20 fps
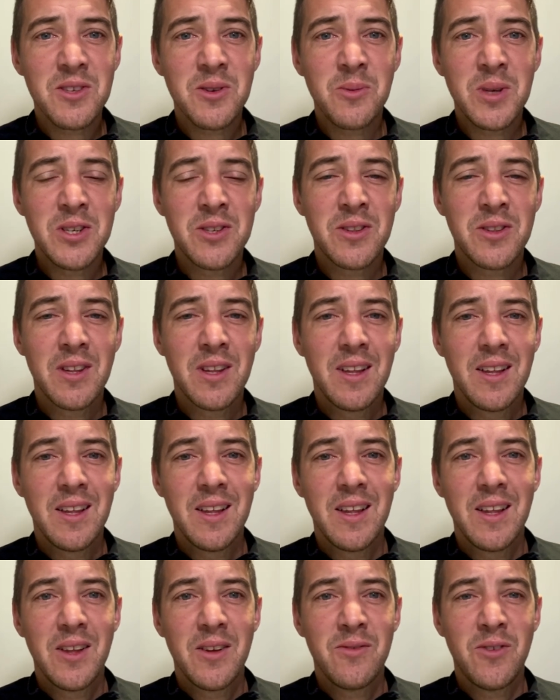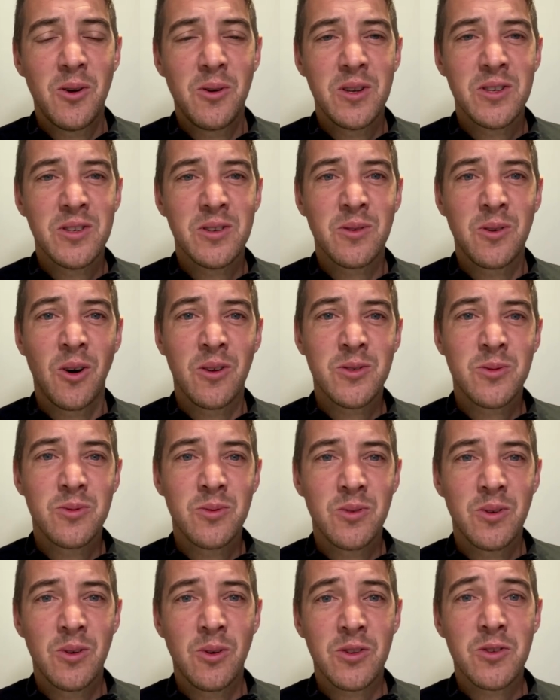so we should focus on
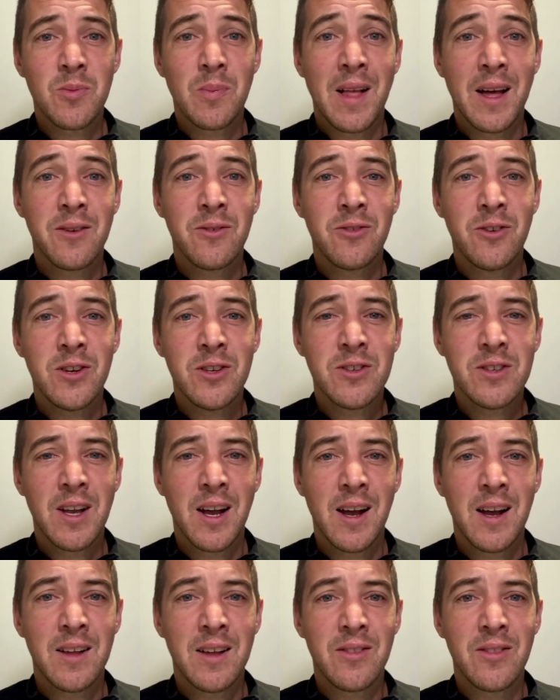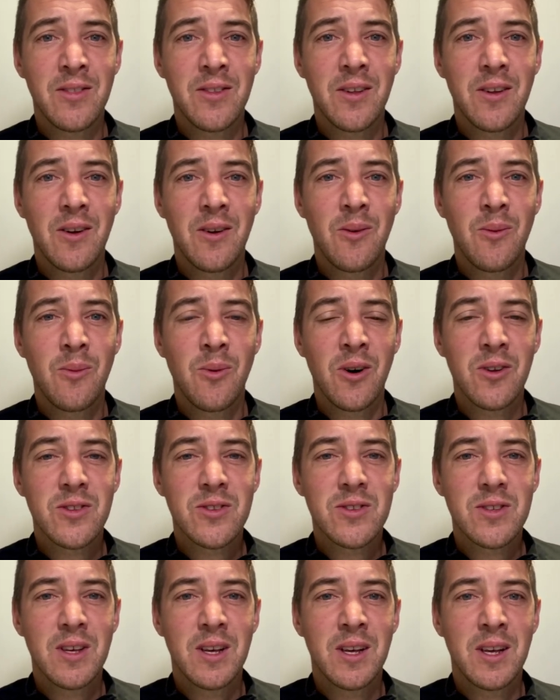God's God's plan for us and
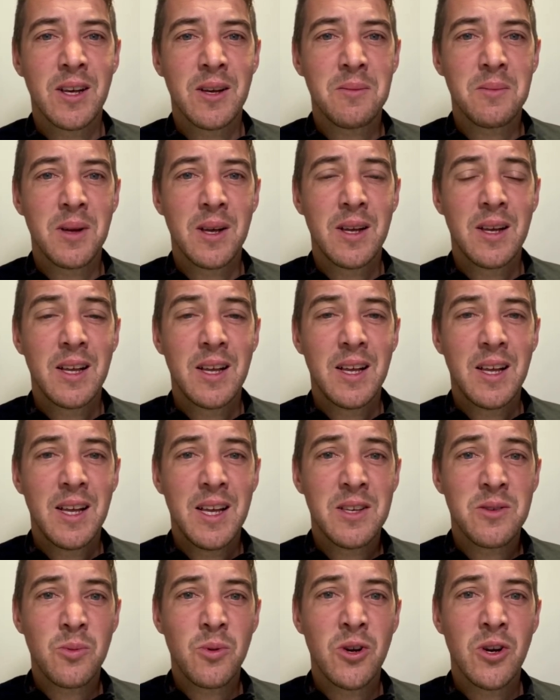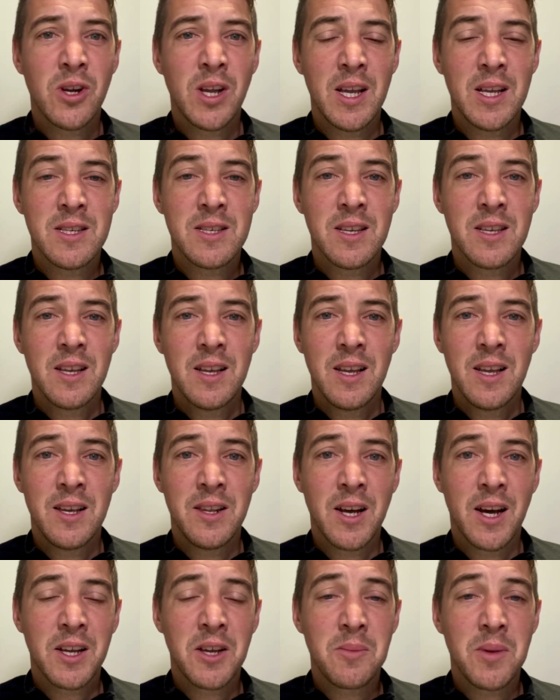what um, His work is
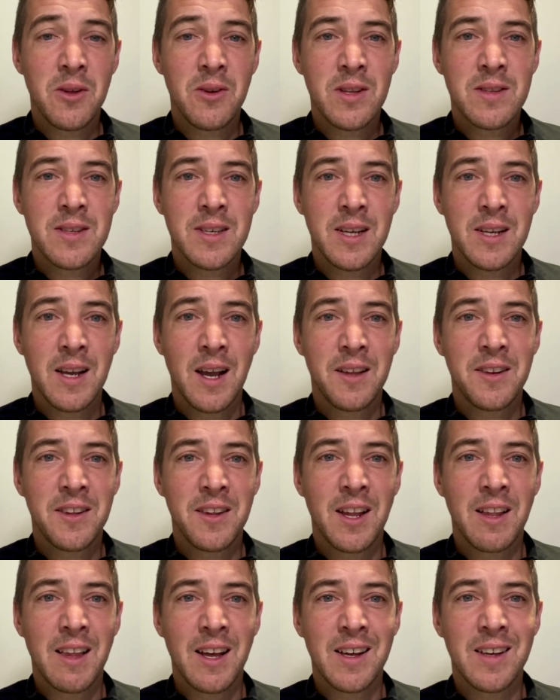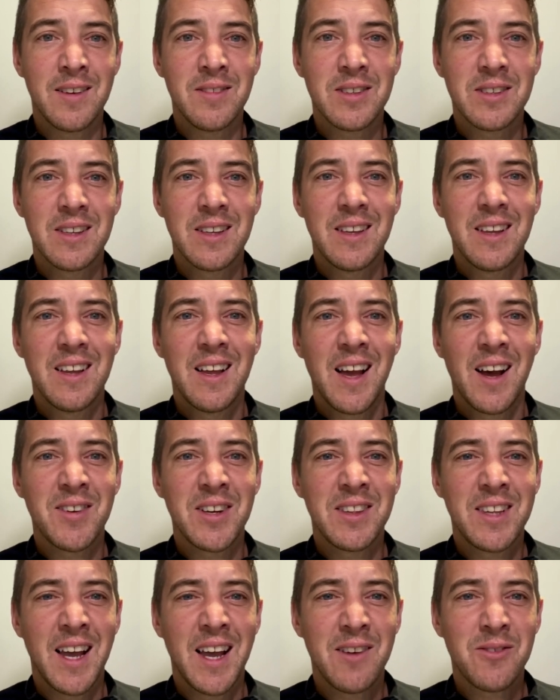in our community and in our lives.
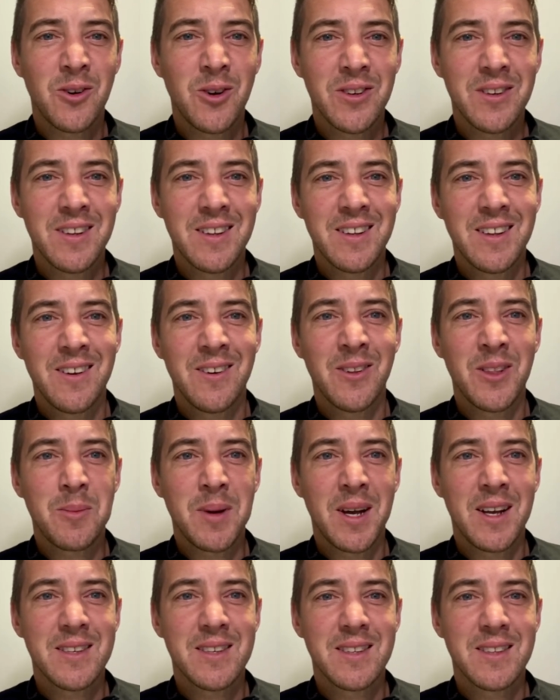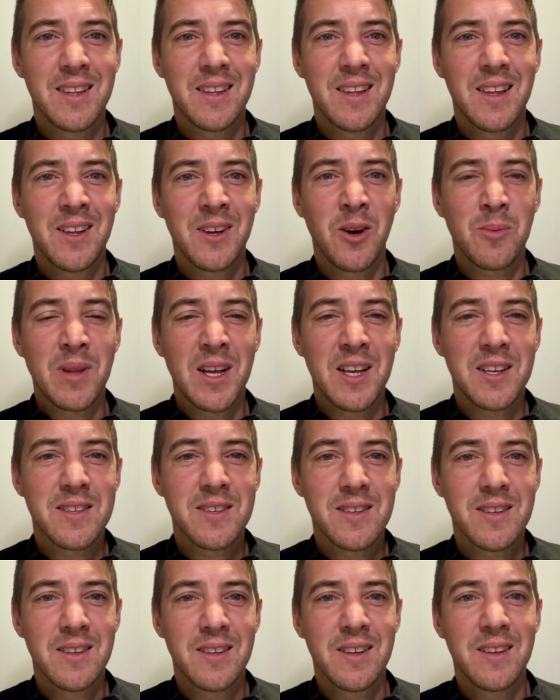Have a good day, everyone. All the best. God
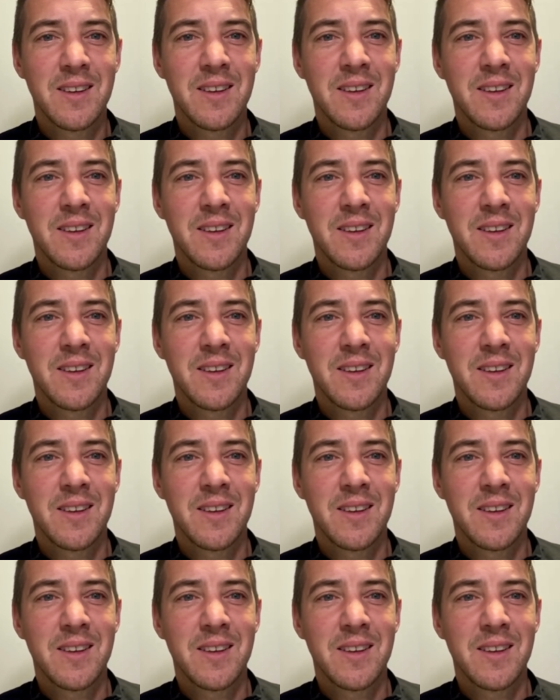bless.